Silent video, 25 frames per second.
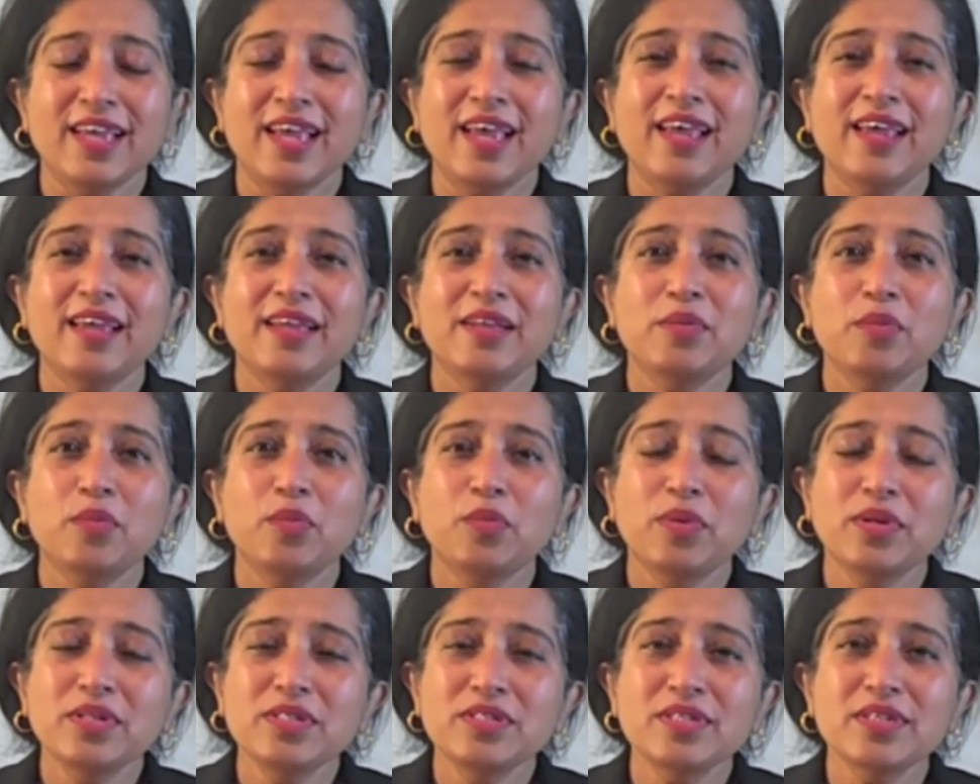And
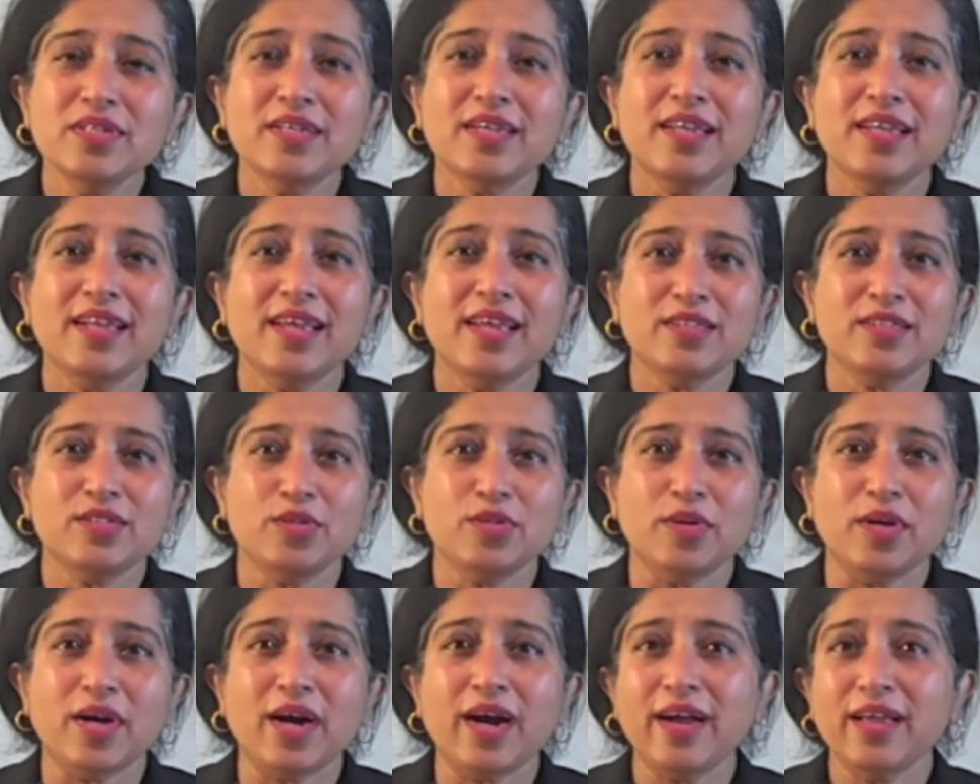once you connect
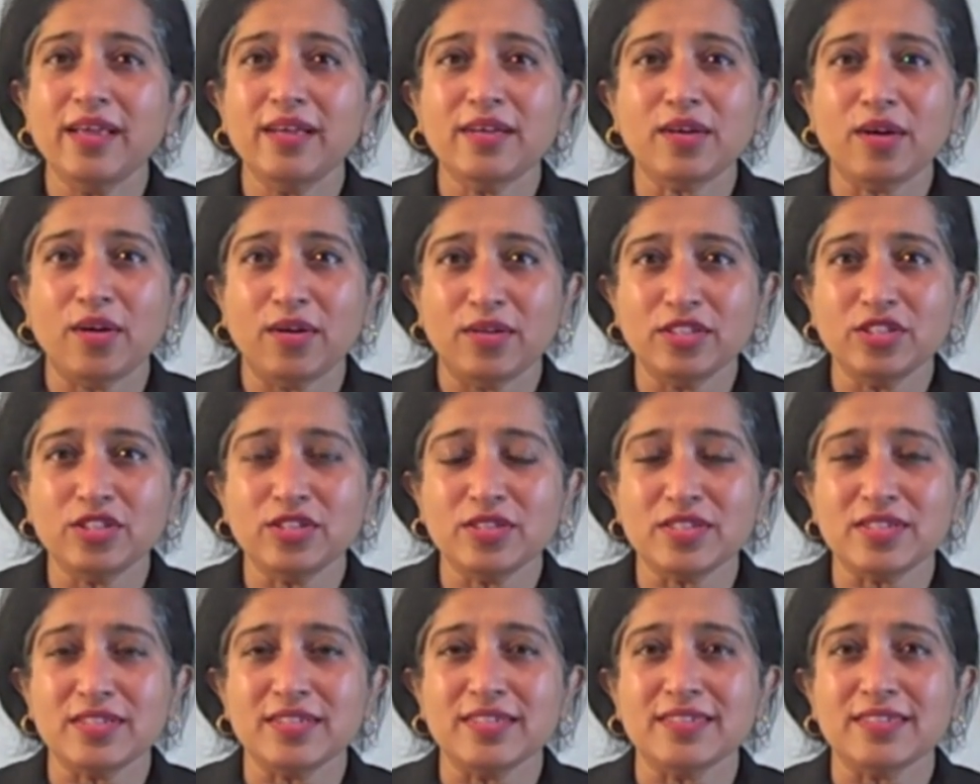to your higher
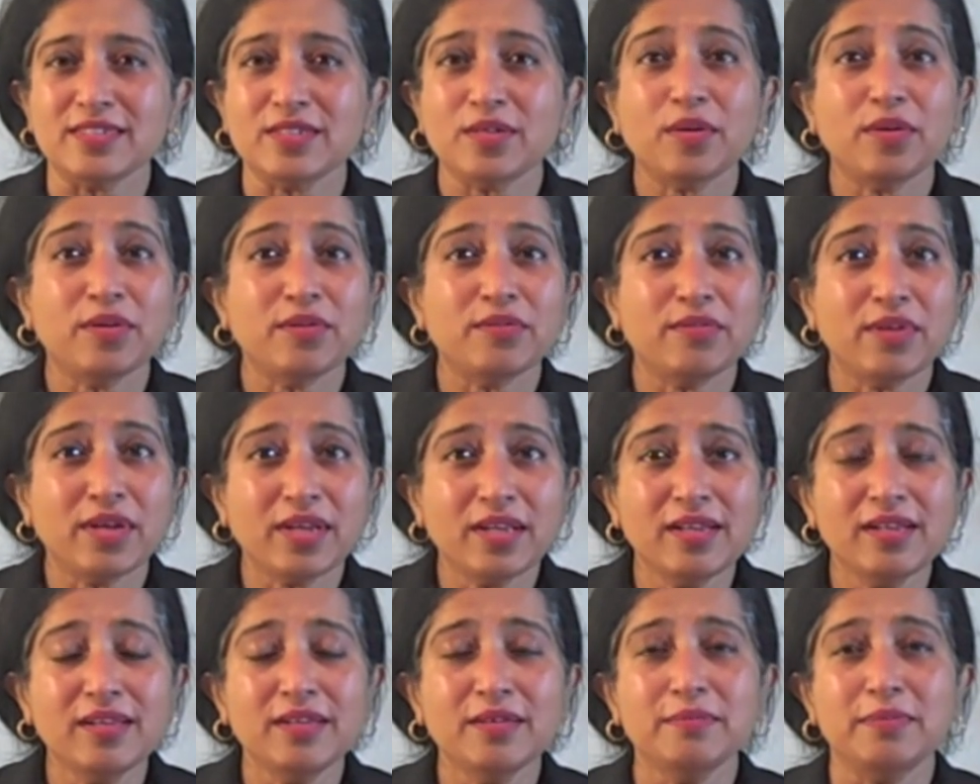consciousness on a
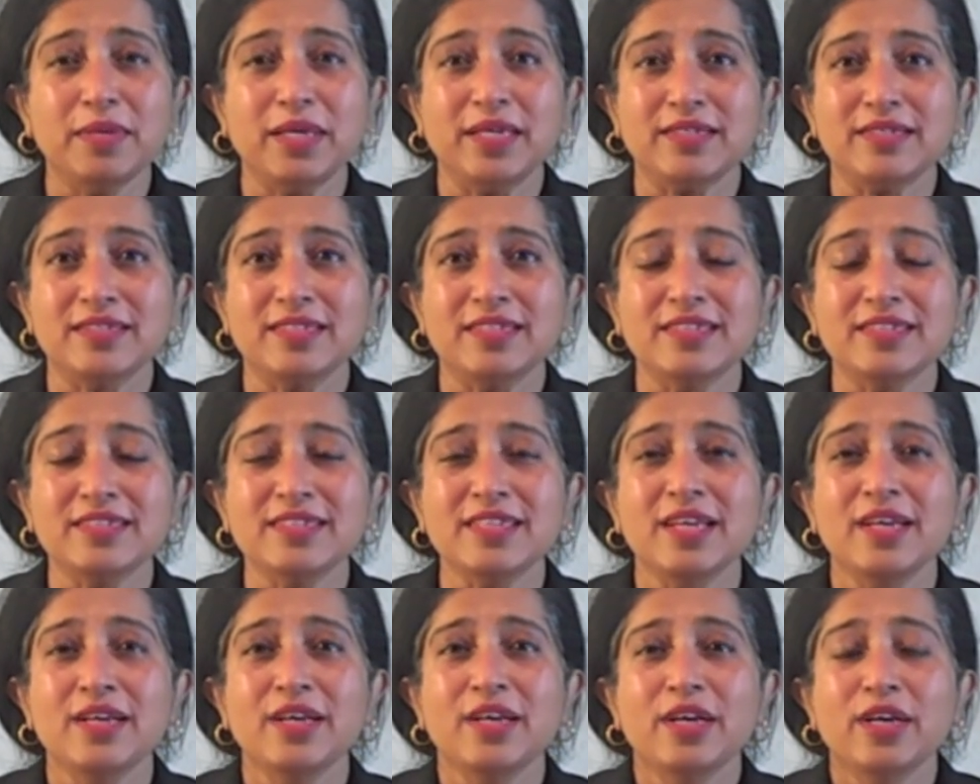regular
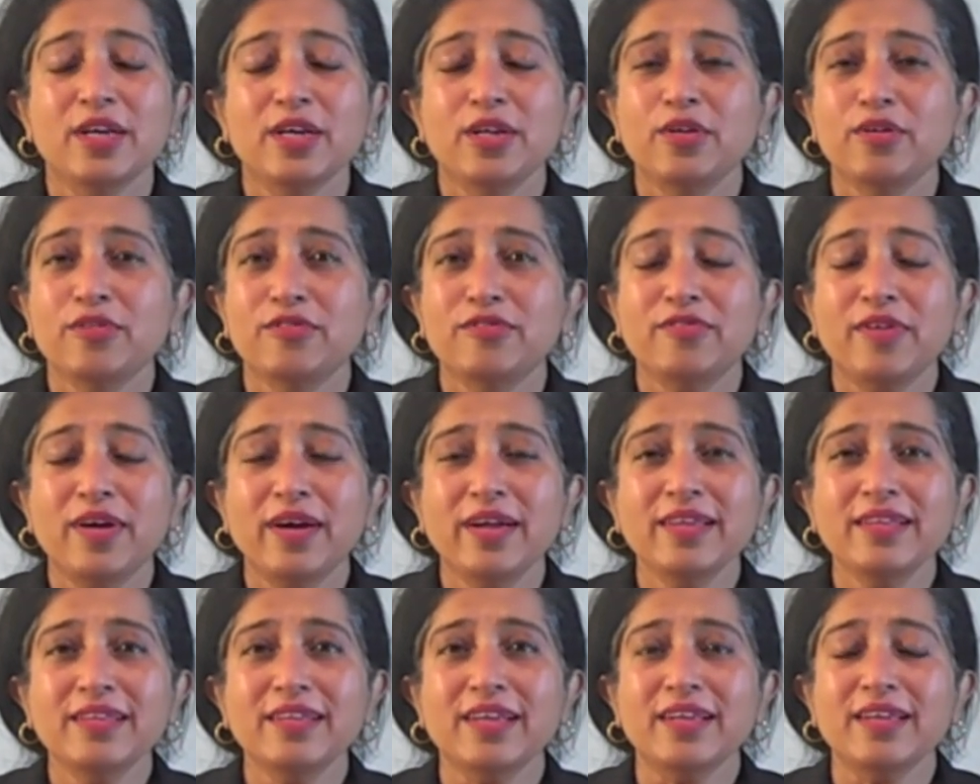basis, you
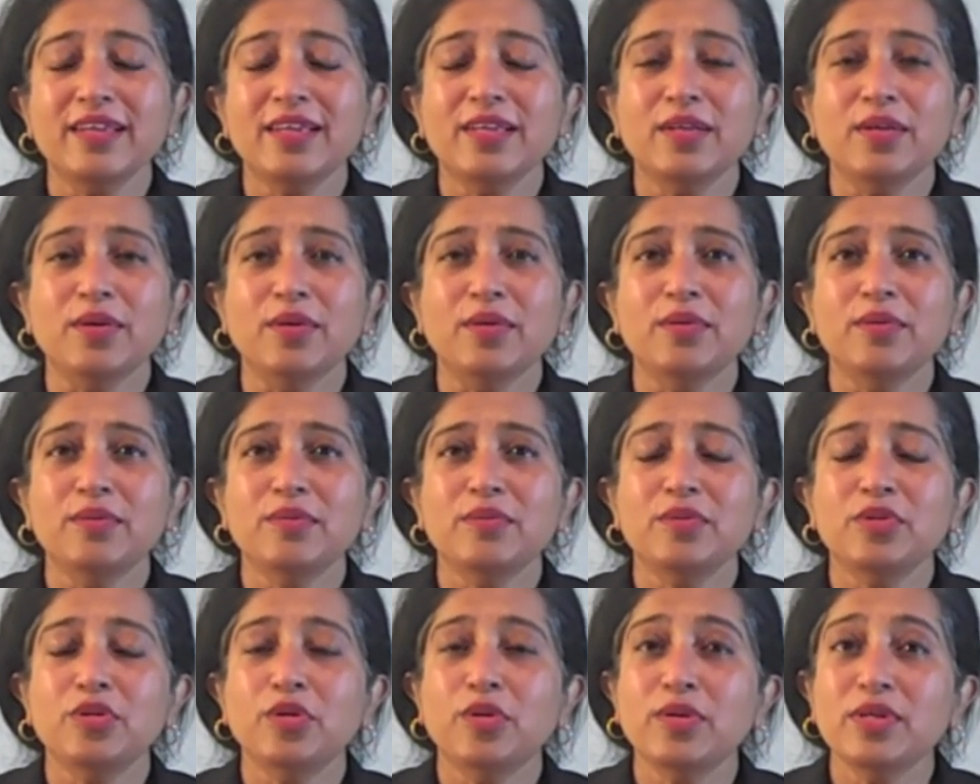find that
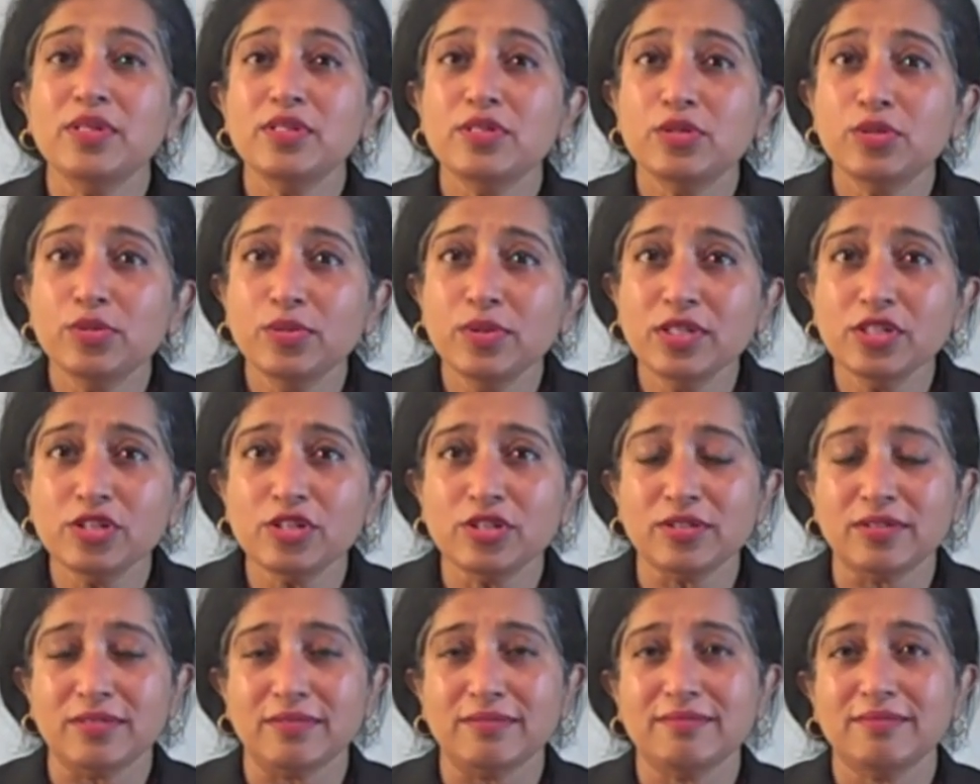your
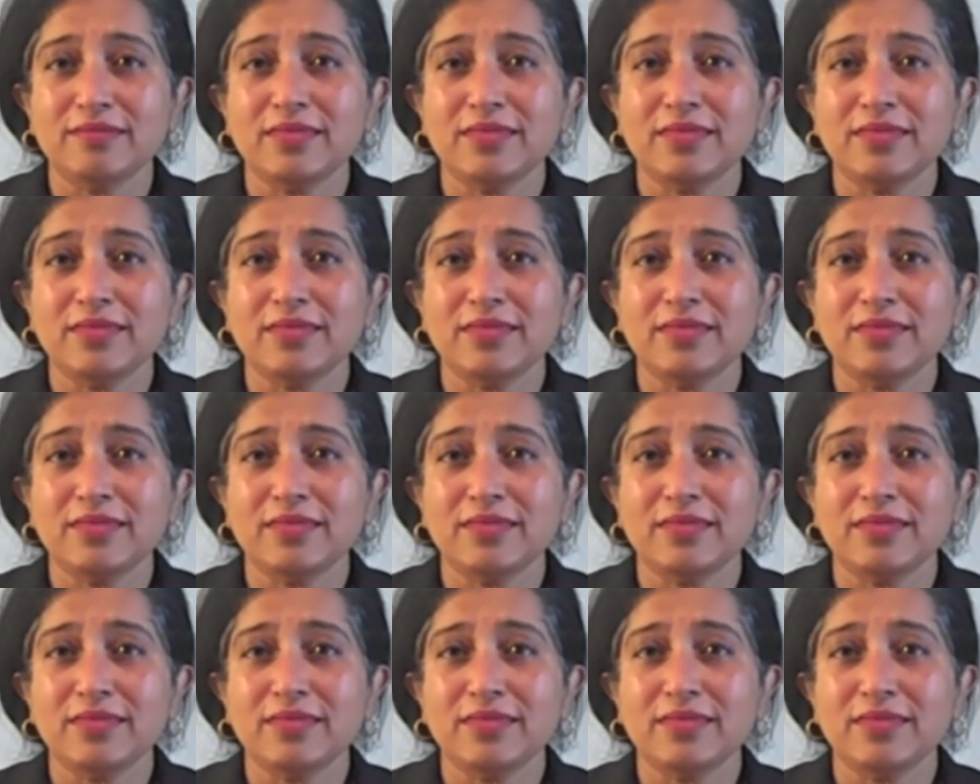intuition